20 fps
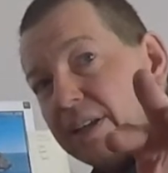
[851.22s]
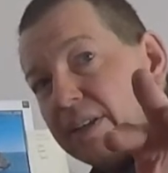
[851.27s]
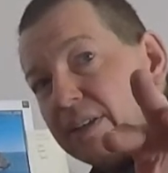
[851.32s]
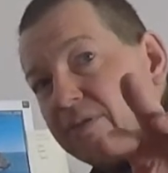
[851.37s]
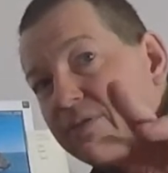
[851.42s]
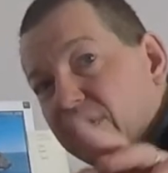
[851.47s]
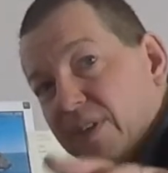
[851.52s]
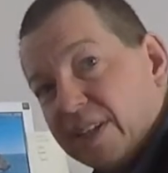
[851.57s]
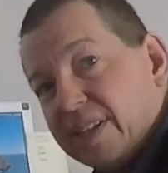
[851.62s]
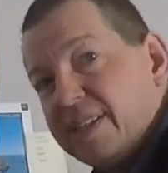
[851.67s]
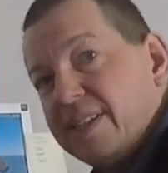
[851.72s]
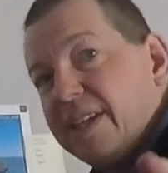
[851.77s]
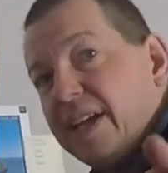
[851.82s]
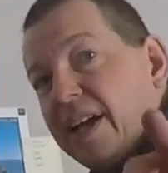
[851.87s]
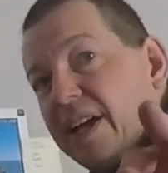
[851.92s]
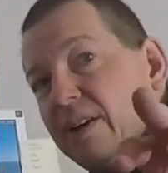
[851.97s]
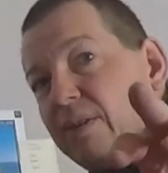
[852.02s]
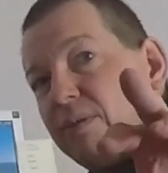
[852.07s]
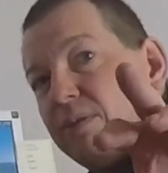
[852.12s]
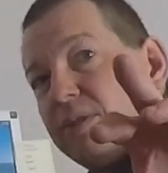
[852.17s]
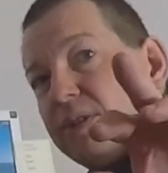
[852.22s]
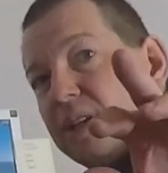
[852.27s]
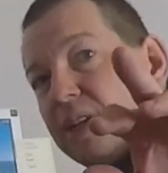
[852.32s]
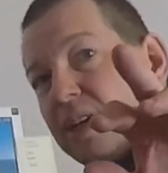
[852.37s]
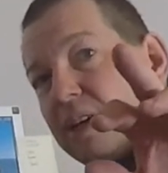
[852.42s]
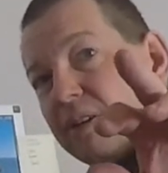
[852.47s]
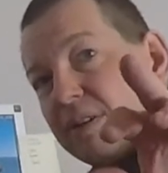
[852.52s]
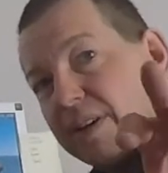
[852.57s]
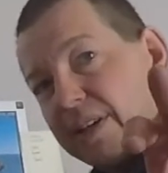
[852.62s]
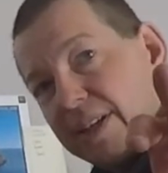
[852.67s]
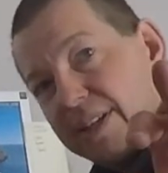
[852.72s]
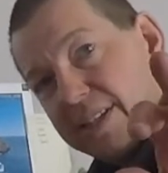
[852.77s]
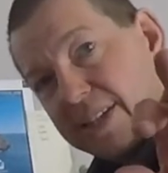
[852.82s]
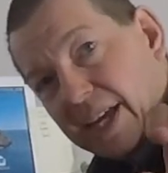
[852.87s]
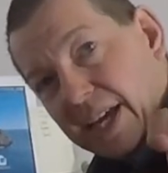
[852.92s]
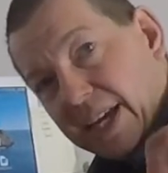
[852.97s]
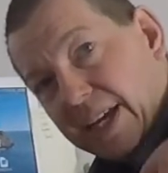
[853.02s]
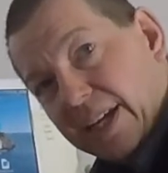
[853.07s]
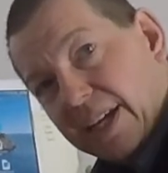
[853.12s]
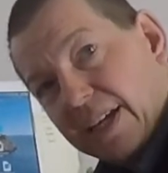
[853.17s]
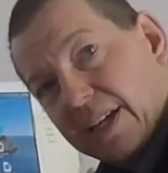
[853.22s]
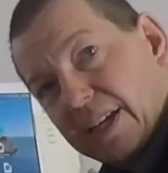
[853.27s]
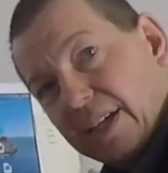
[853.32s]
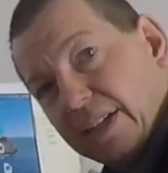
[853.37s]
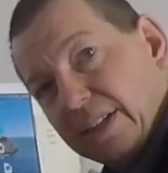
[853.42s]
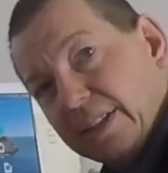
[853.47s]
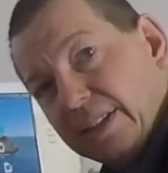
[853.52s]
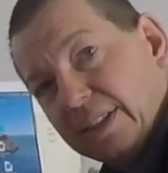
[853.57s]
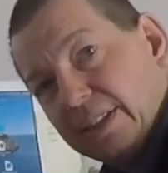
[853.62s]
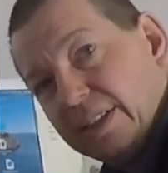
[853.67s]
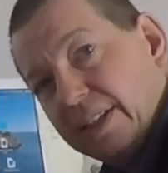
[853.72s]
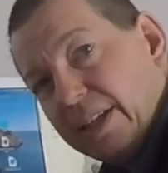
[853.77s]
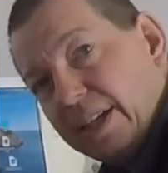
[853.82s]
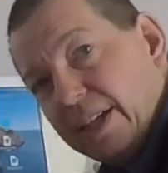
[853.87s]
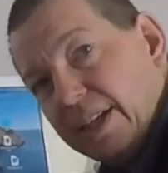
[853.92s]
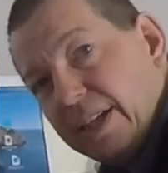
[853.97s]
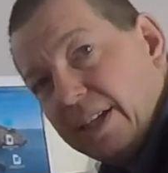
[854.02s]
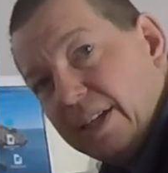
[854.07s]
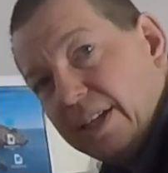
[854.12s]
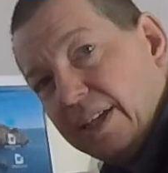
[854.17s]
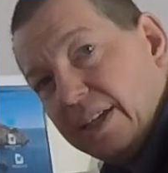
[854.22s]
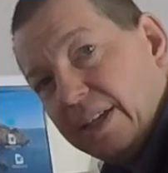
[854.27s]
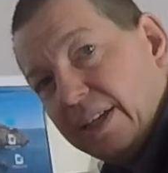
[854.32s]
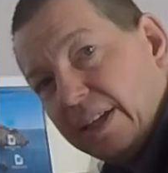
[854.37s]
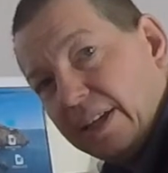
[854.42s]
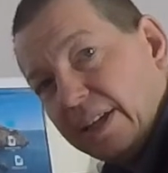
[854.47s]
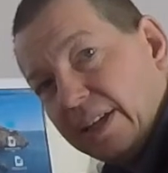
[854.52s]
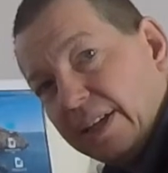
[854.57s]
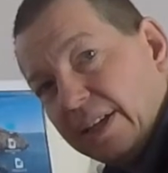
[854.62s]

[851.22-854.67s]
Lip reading: for the sound, I'm going to take the